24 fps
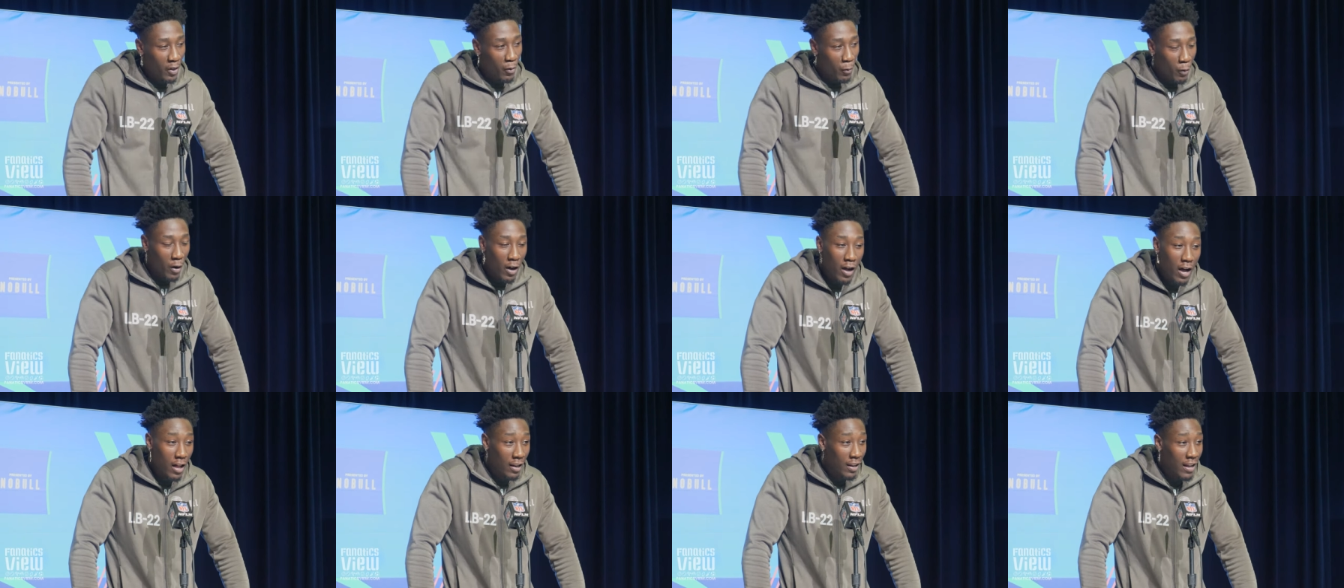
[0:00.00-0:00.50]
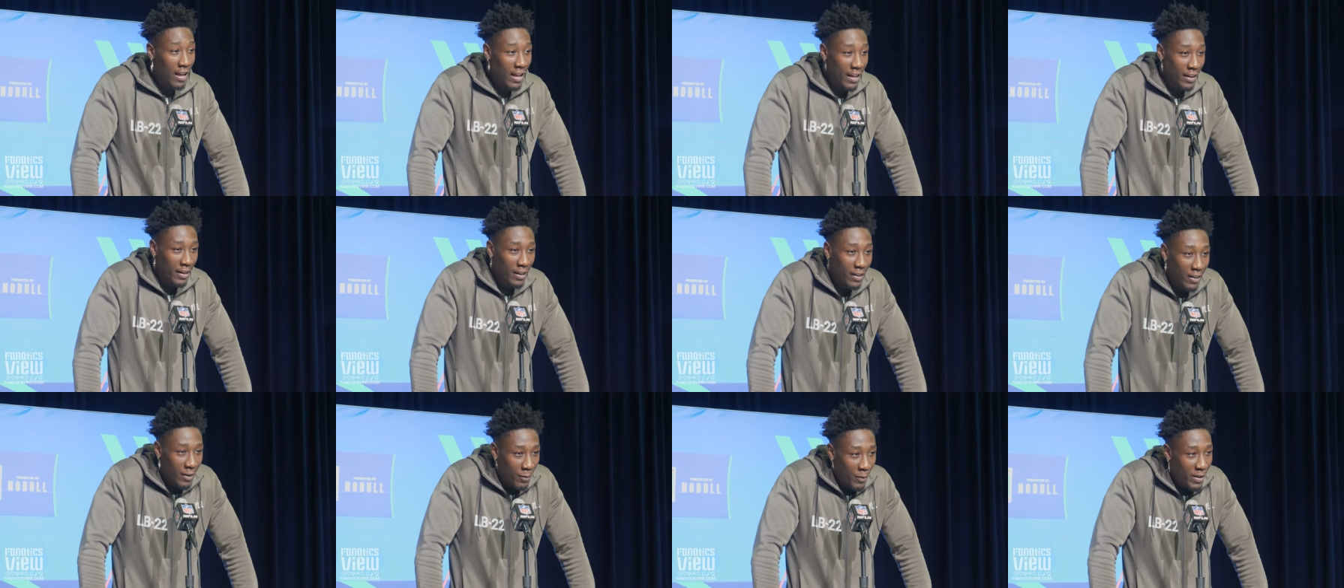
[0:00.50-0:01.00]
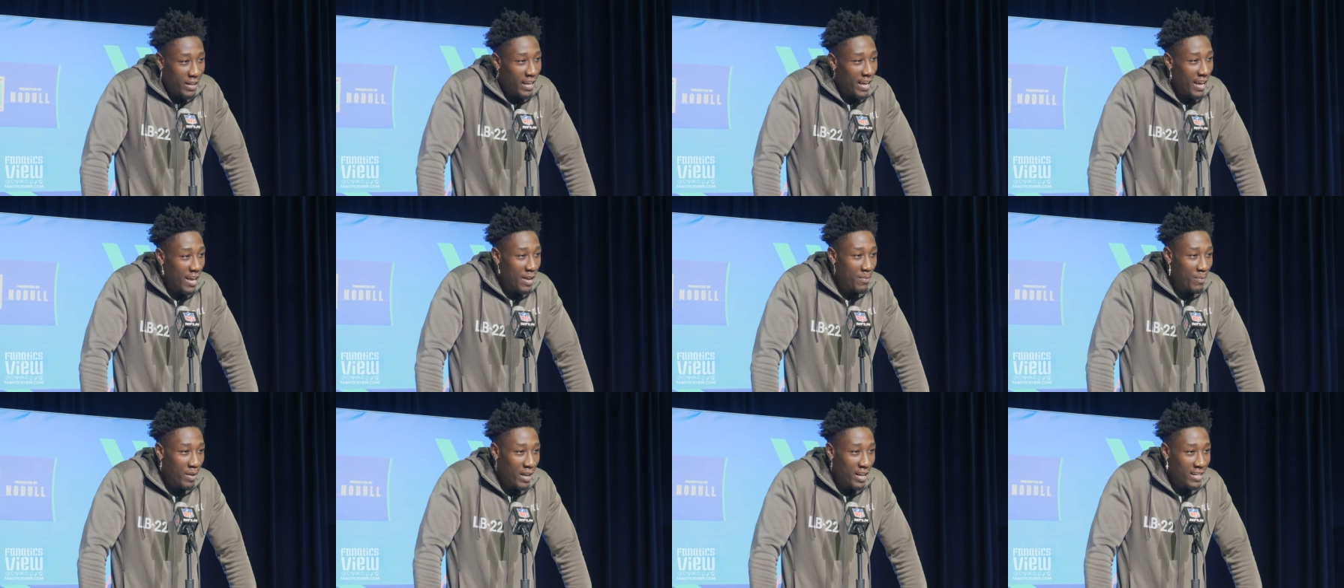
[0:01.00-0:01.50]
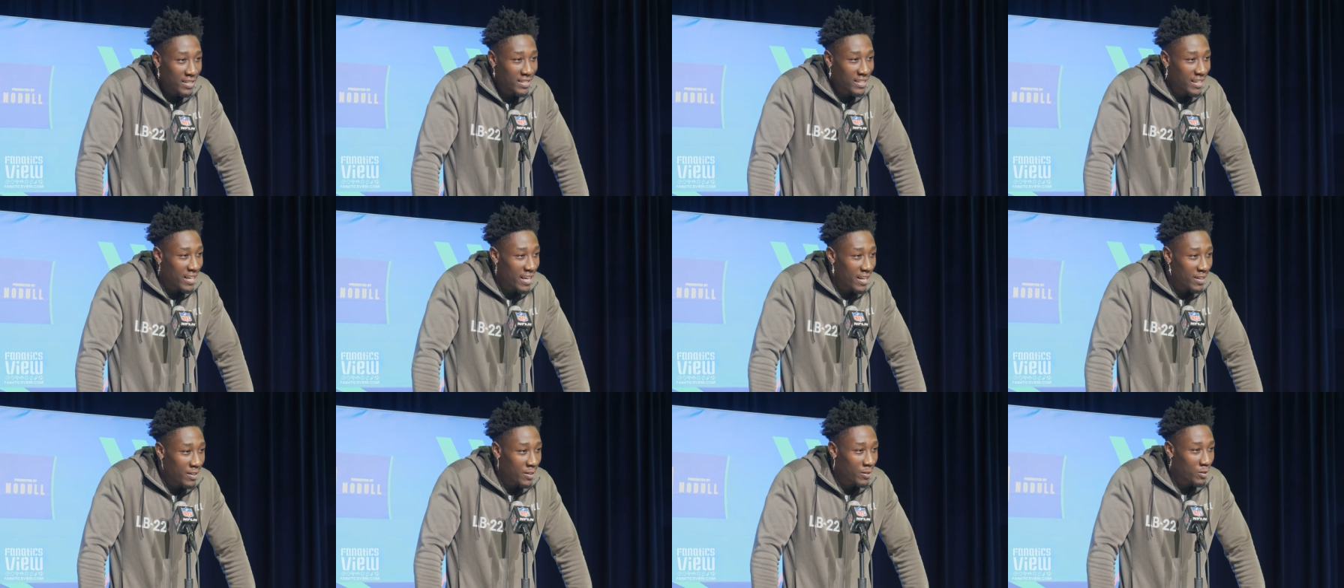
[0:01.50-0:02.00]
Well, a lot. Uh, we came in
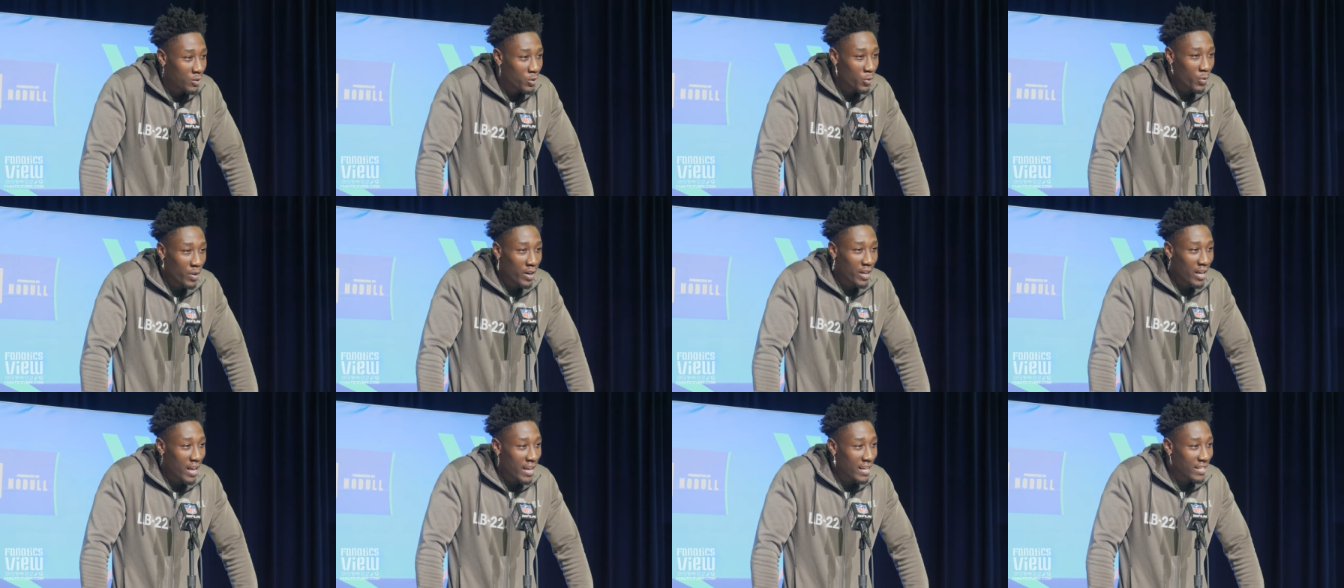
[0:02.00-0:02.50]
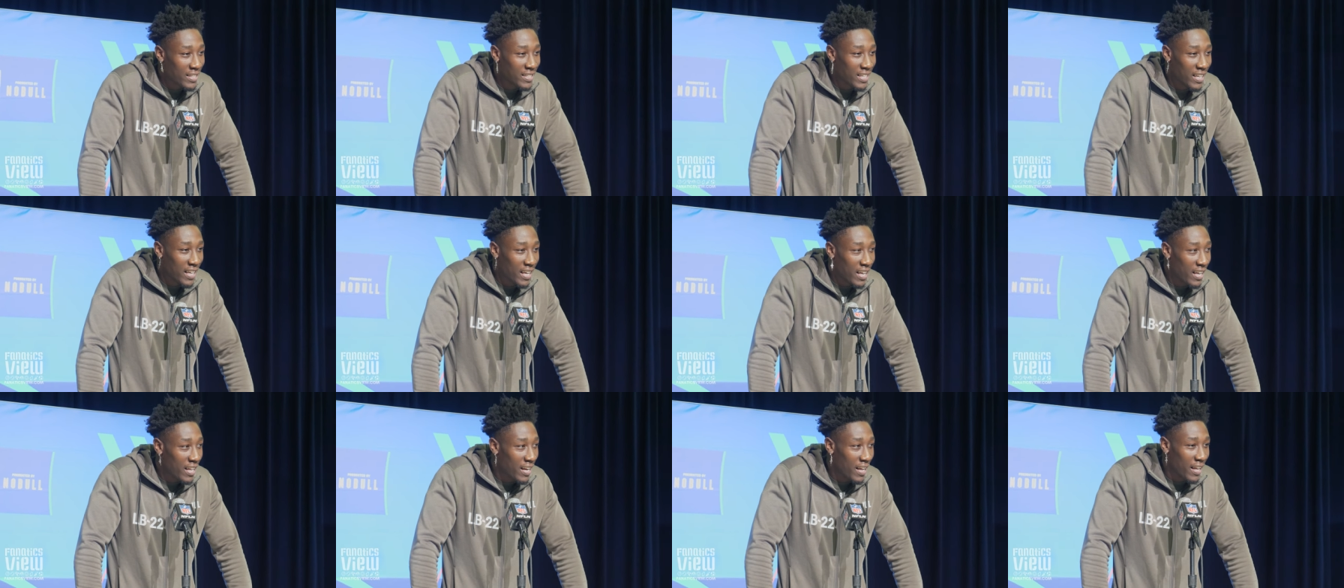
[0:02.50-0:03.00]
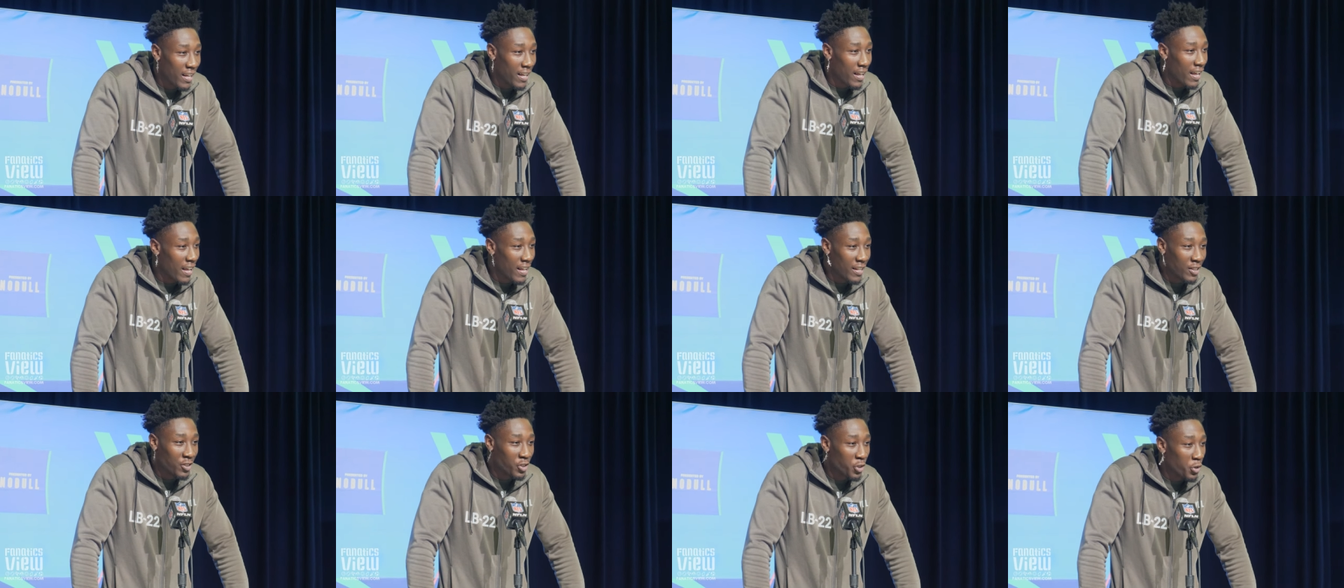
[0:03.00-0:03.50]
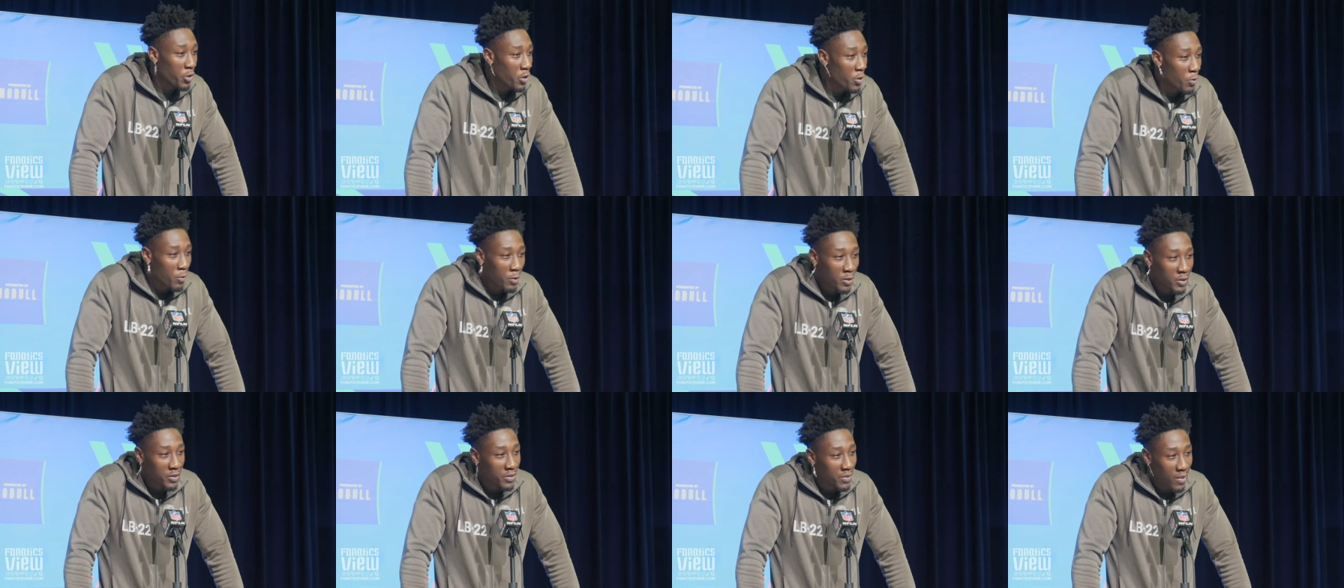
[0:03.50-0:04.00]
together in twenty eighteen, and, and Junior
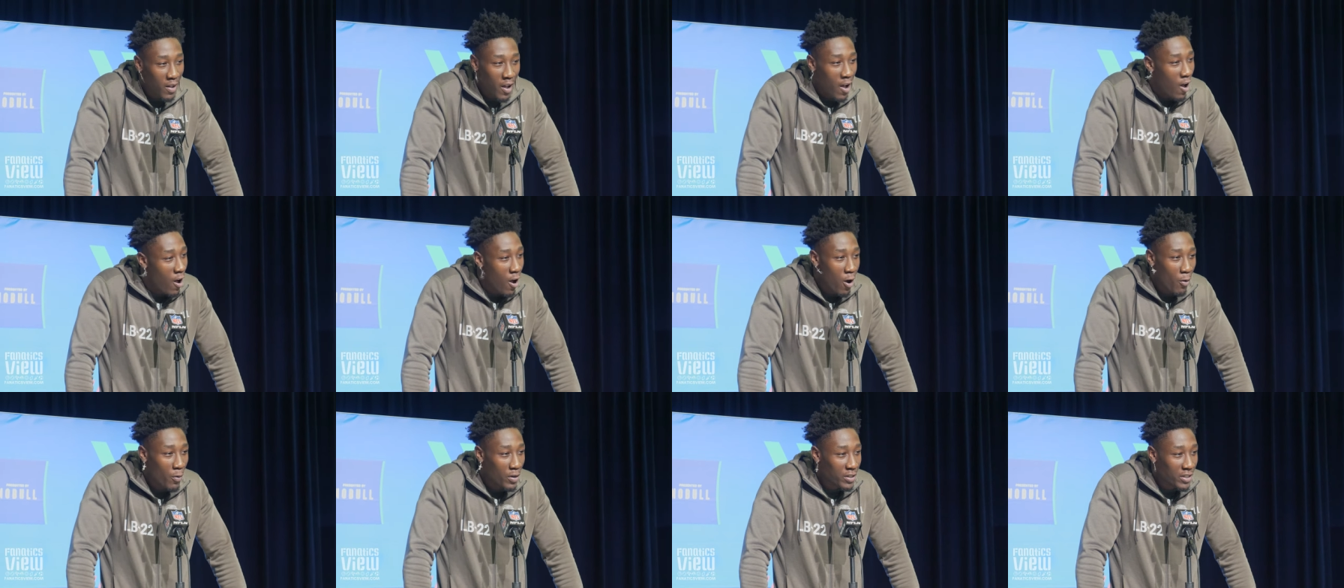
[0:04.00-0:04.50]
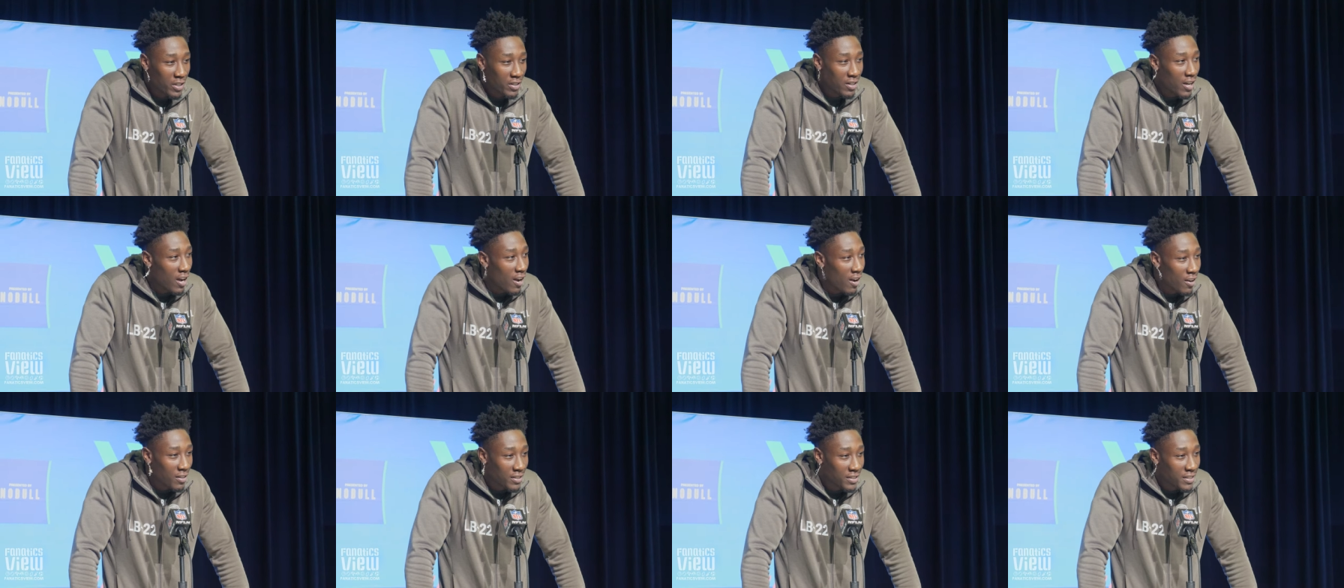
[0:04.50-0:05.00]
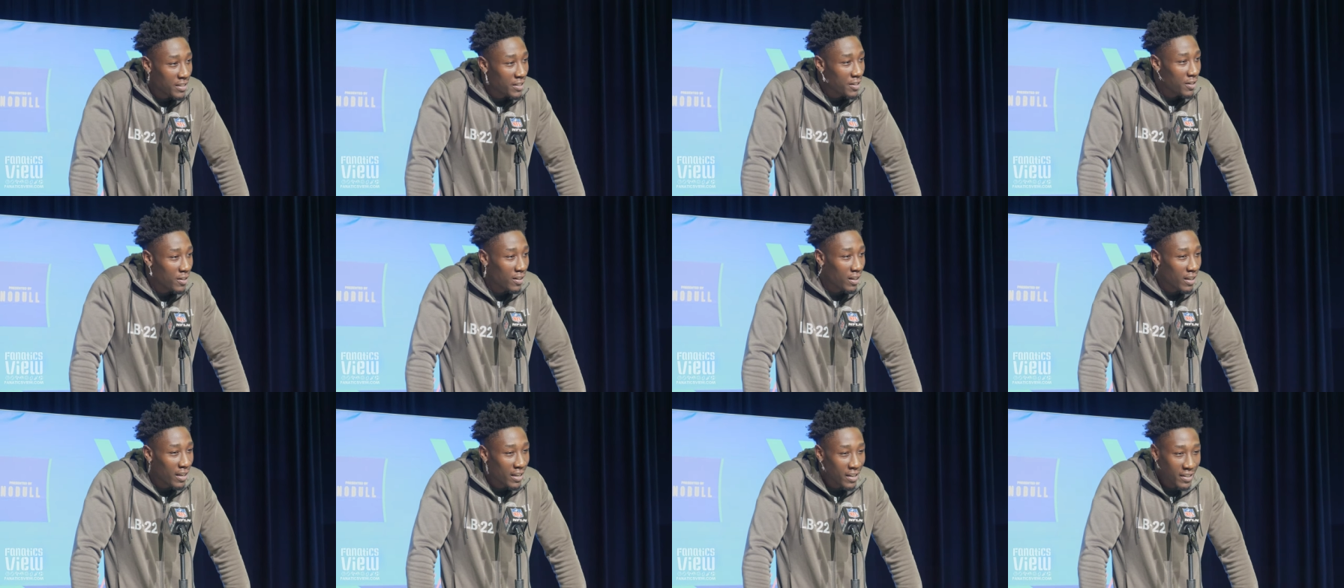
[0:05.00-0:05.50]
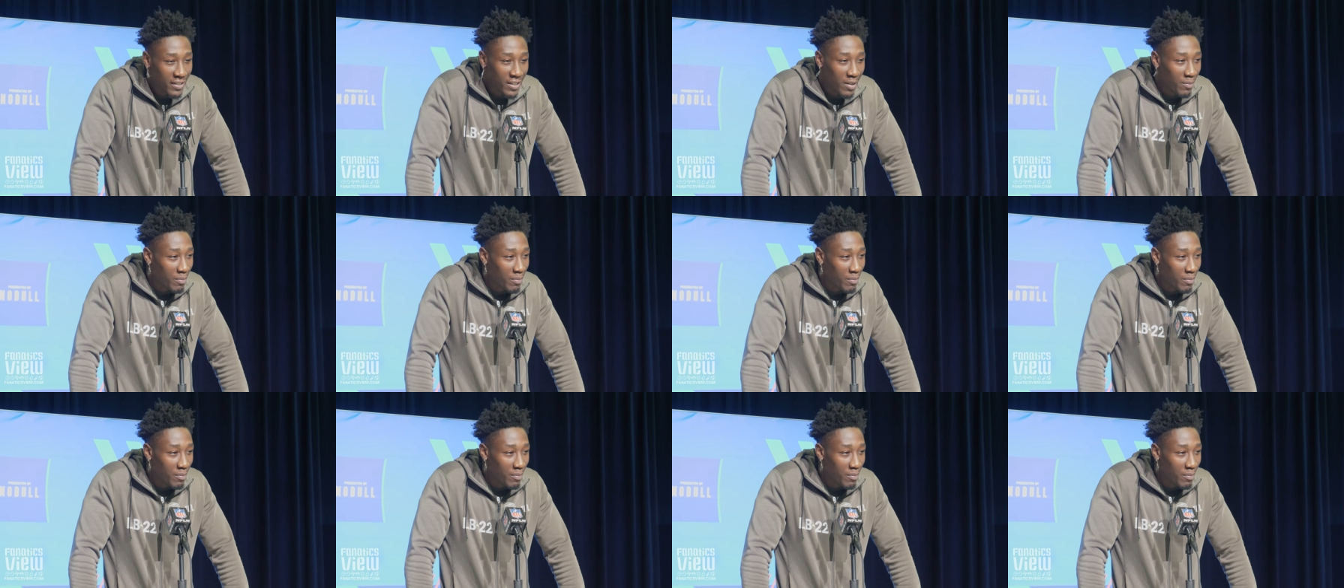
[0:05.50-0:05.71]
was always a dog, still is.